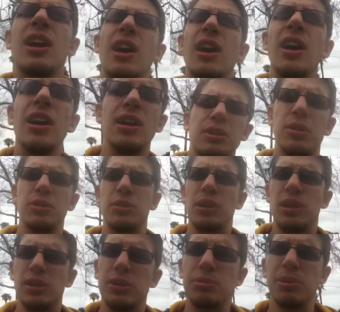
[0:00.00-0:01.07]

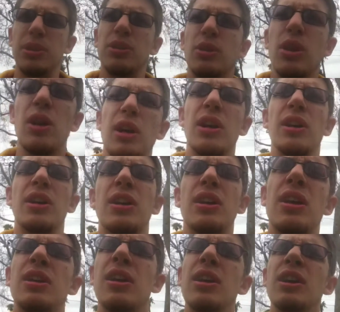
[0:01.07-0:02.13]
doodahs where you've got
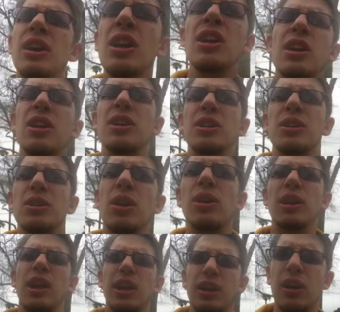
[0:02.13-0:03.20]

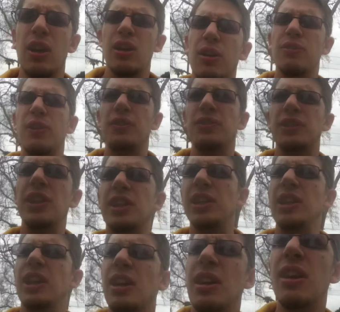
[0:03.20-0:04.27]
like 50